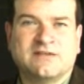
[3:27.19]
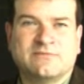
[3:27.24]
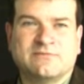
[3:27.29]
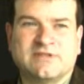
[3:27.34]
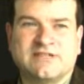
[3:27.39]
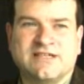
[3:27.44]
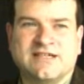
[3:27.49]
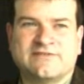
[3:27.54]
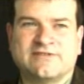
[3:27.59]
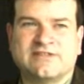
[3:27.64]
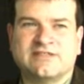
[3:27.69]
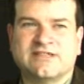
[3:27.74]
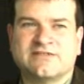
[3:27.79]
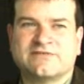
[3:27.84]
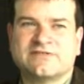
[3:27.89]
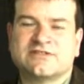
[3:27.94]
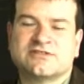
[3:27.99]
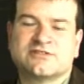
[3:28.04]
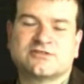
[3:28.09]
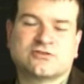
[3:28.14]
but have enough
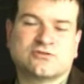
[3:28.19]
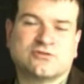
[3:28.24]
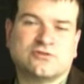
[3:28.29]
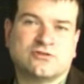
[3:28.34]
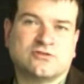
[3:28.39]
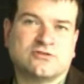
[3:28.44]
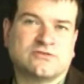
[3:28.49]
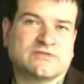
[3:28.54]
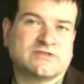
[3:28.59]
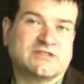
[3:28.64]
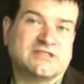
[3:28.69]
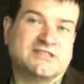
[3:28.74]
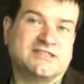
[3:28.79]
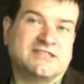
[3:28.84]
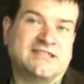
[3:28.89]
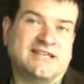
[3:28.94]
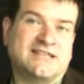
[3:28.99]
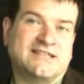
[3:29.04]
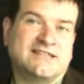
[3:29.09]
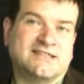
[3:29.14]
control over the
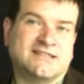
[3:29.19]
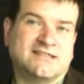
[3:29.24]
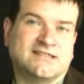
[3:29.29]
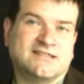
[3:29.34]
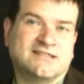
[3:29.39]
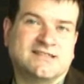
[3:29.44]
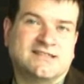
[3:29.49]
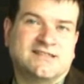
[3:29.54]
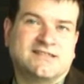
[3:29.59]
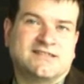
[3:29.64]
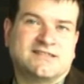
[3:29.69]
data